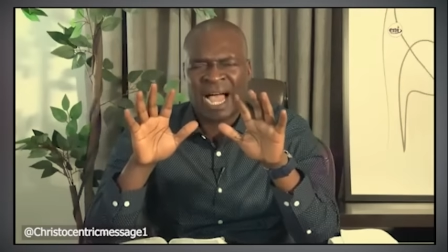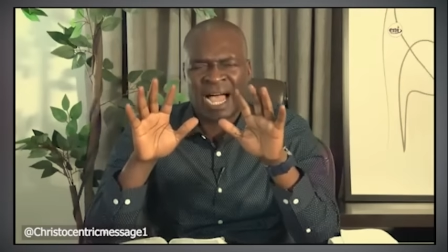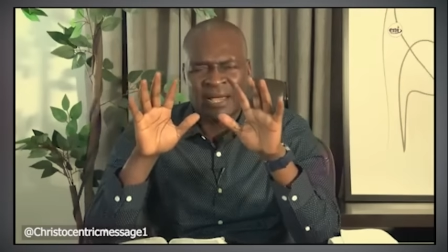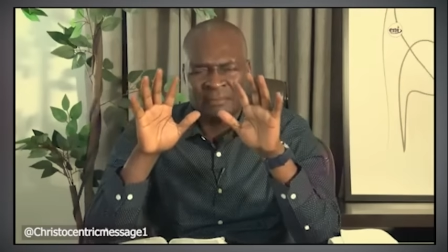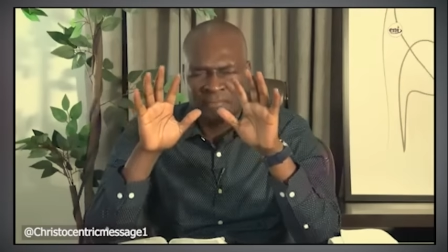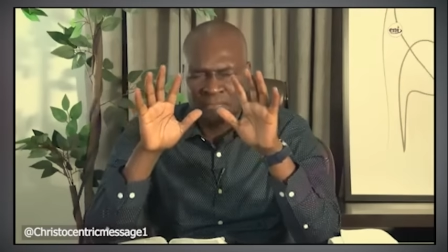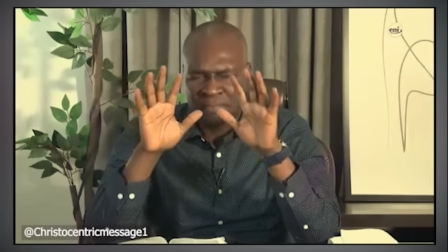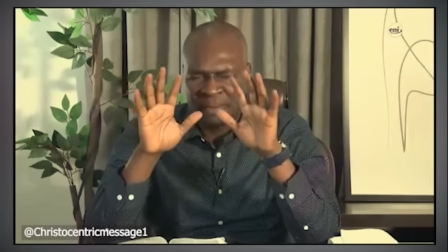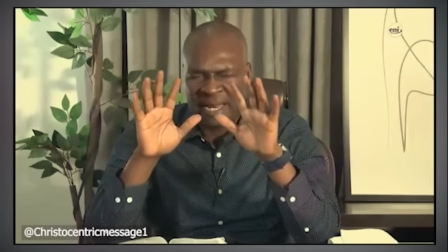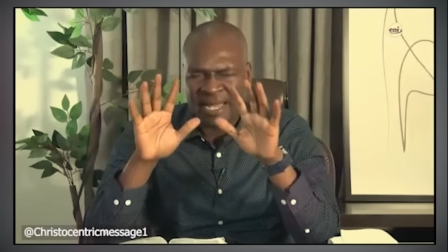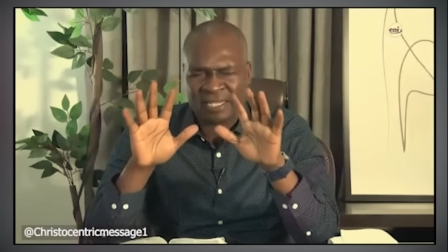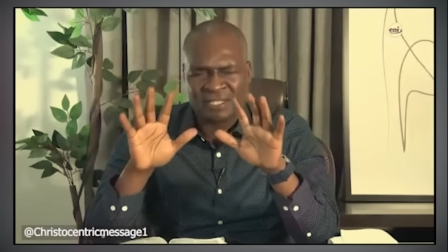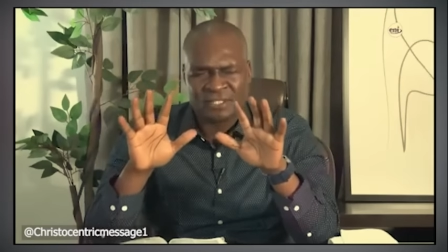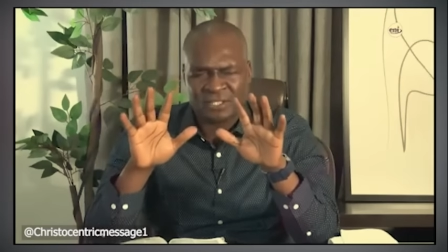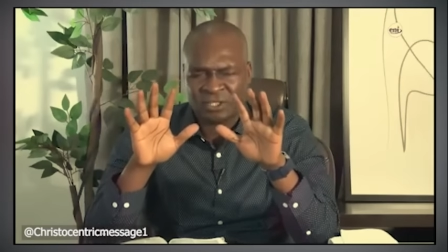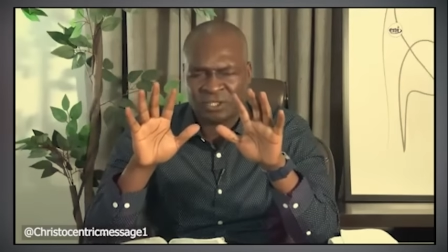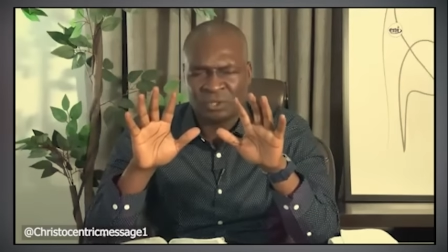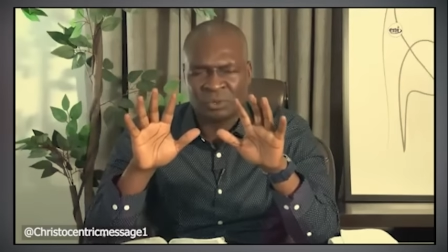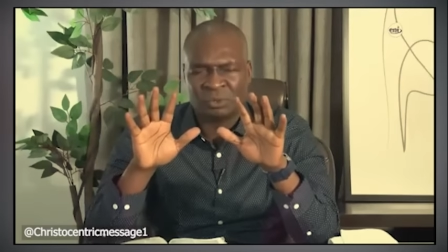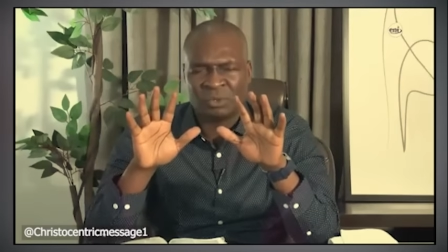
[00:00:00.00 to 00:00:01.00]
I
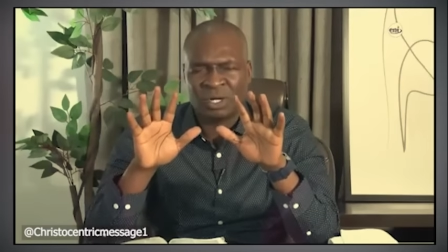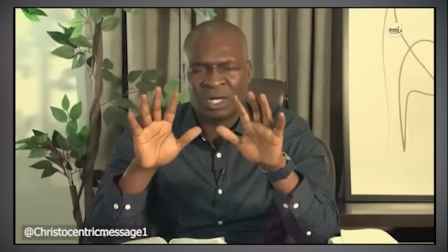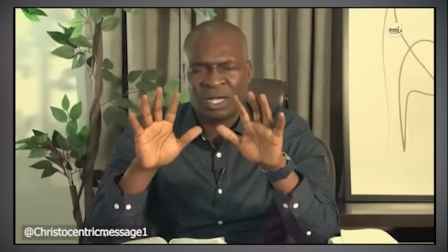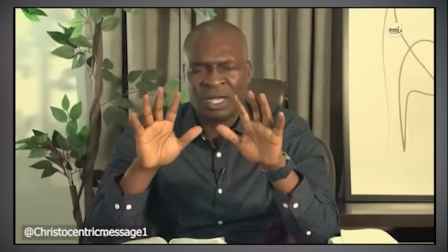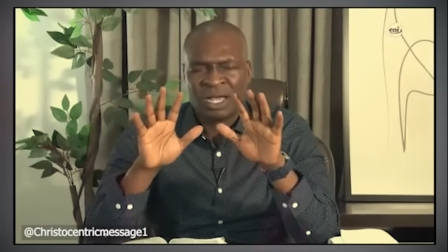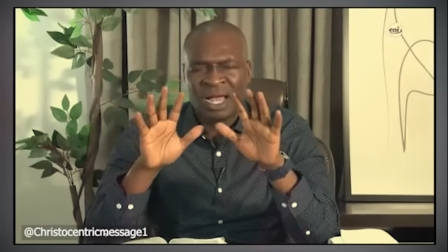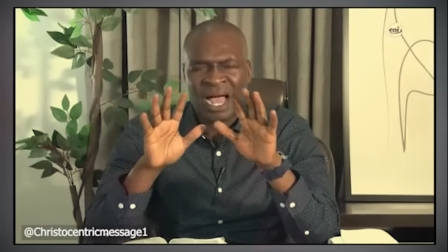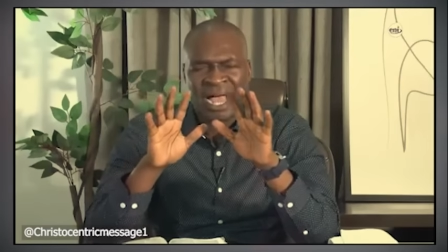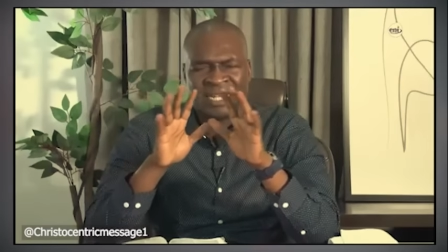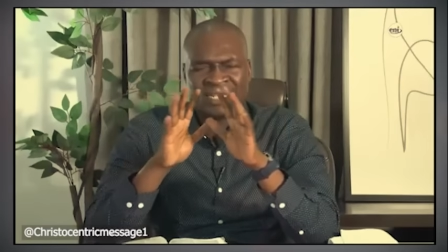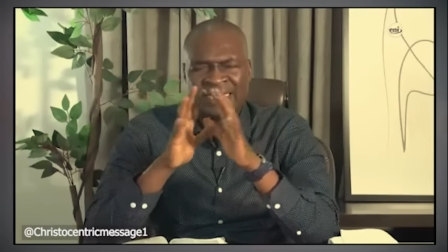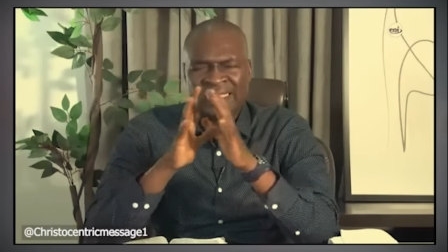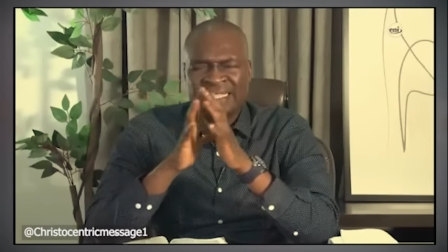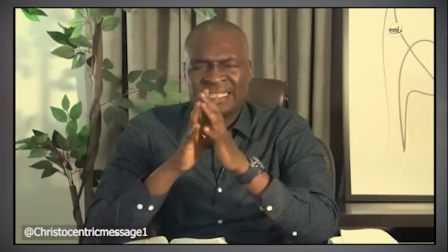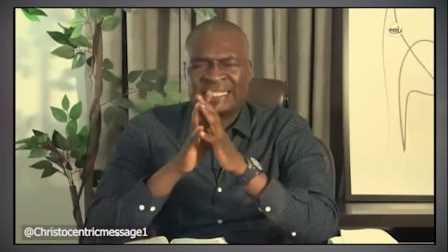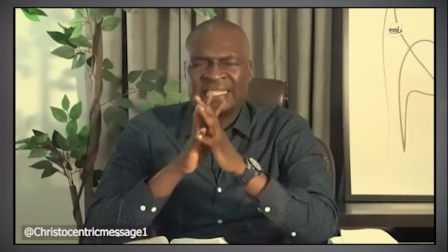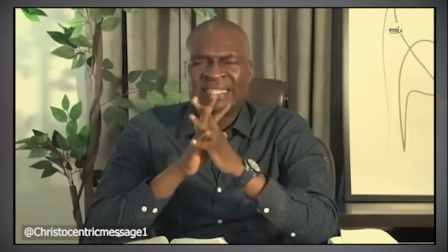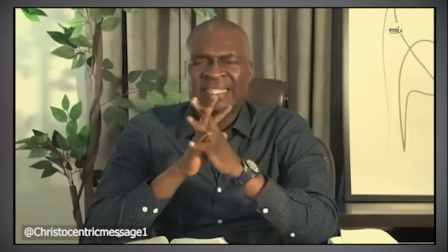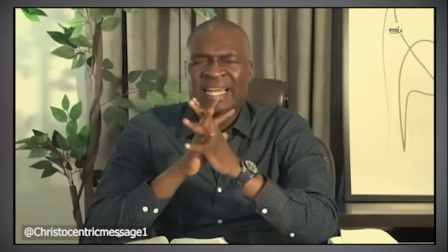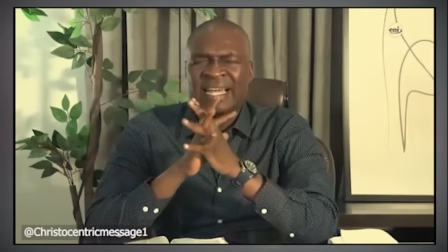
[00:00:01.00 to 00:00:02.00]
bless you. I
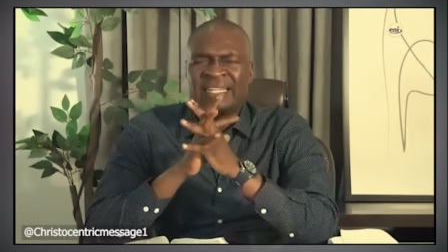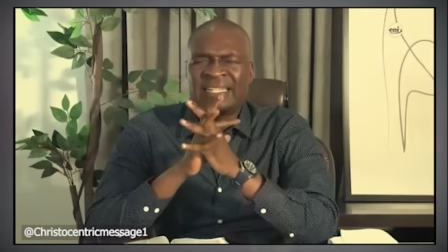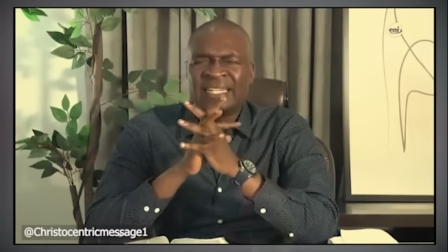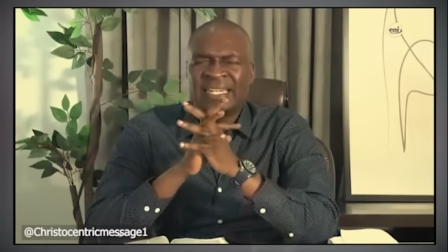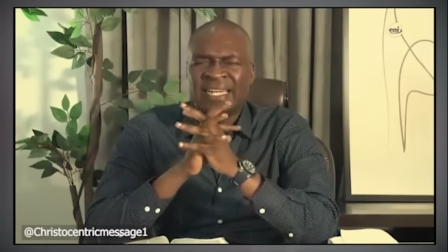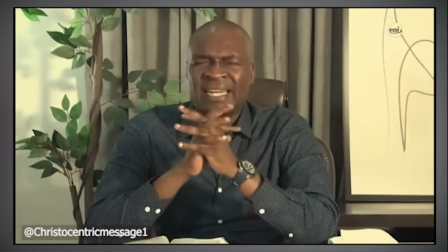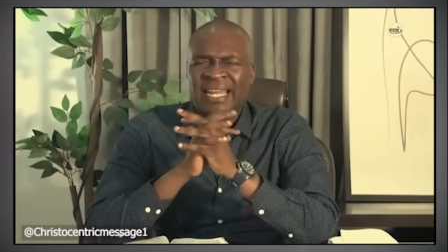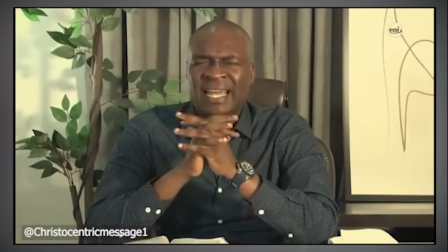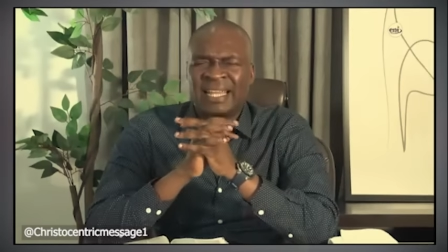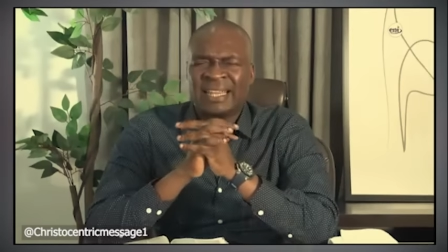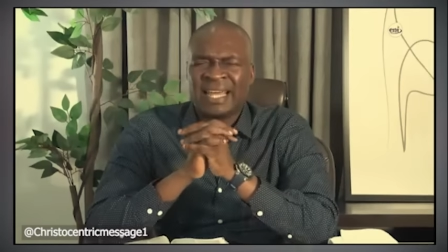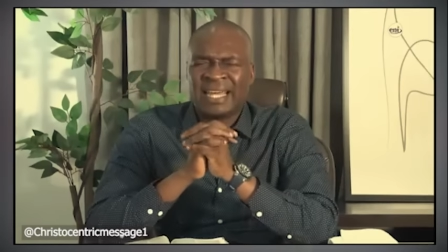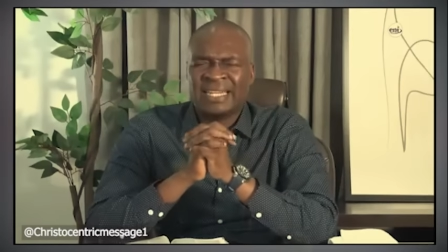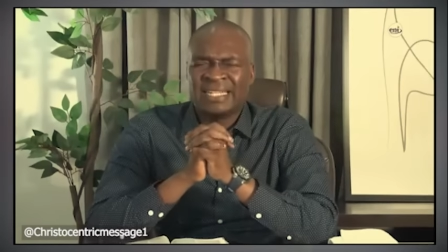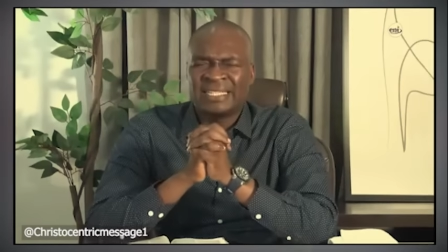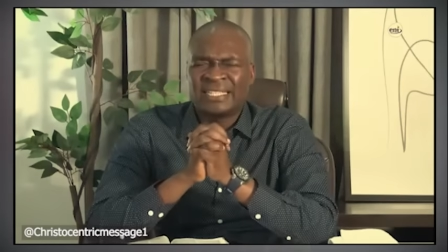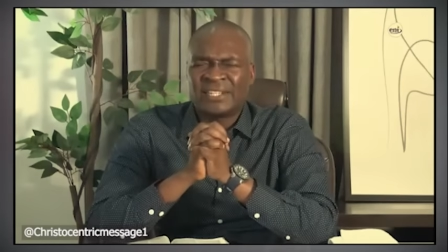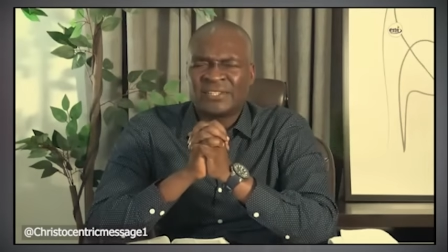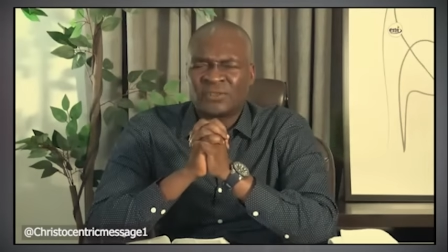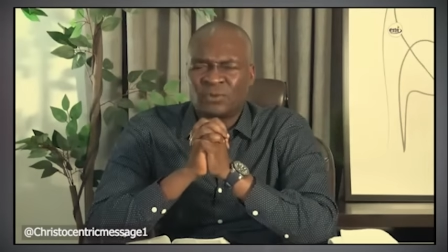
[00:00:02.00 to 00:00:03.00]
decree and declare
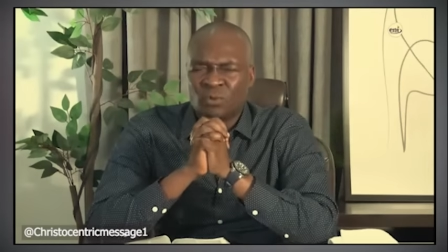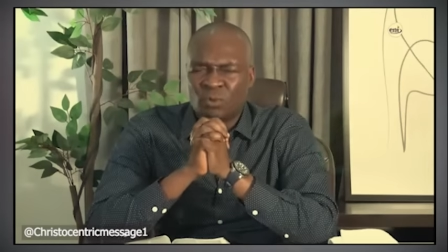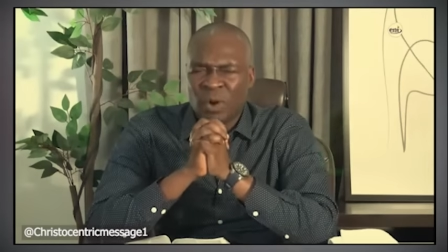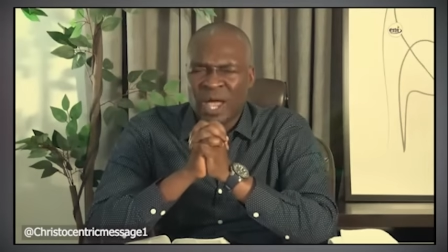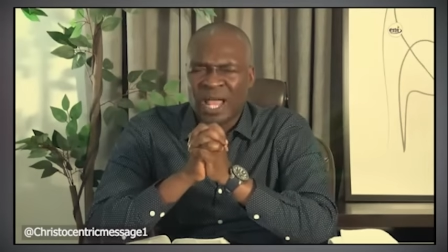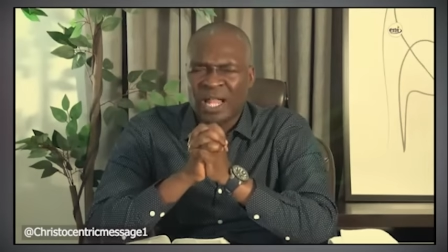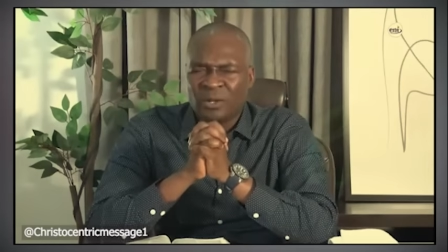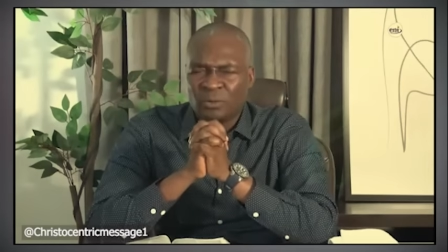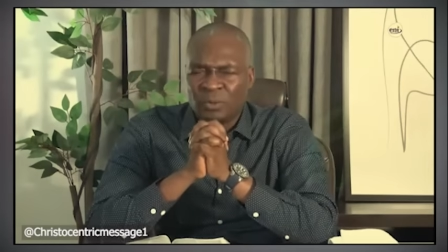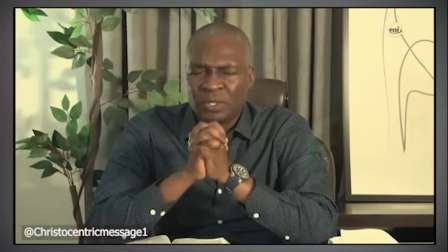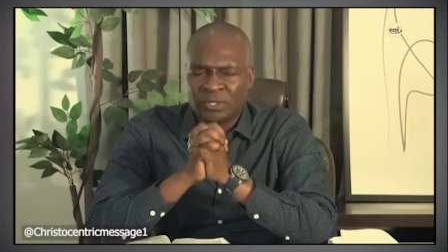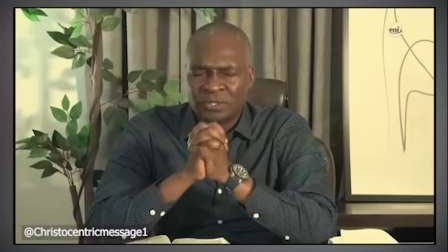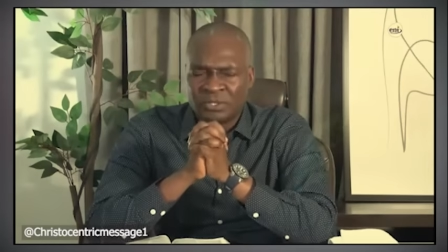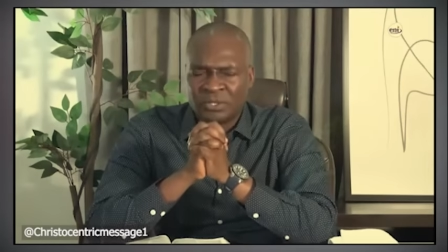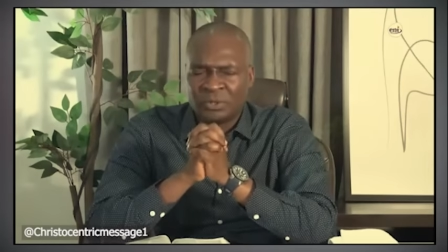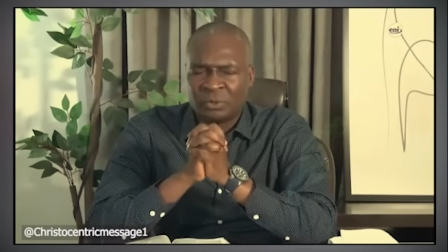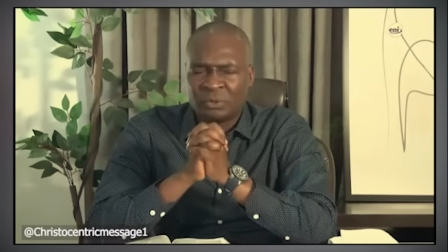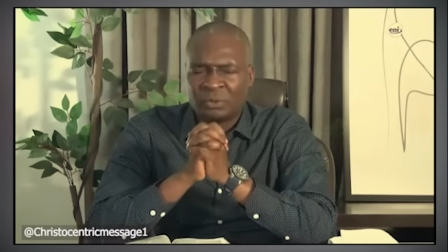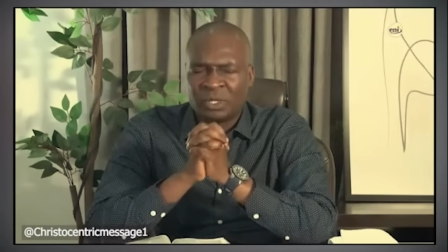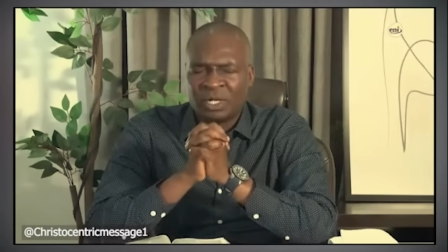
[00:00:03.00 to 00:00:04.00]
that it is well
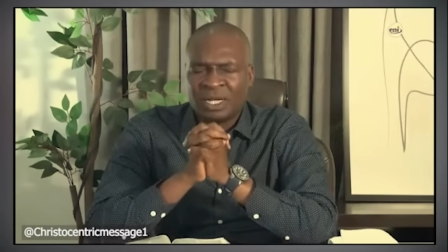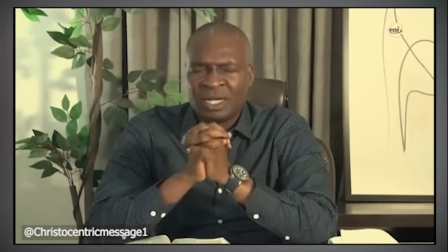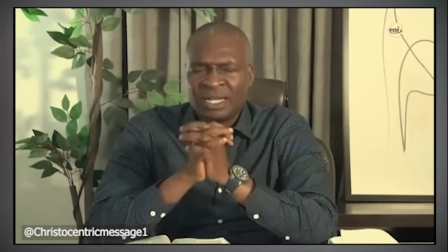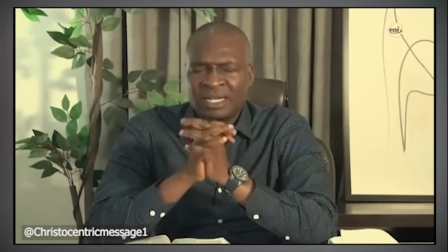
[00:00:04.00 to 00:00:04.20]
with you.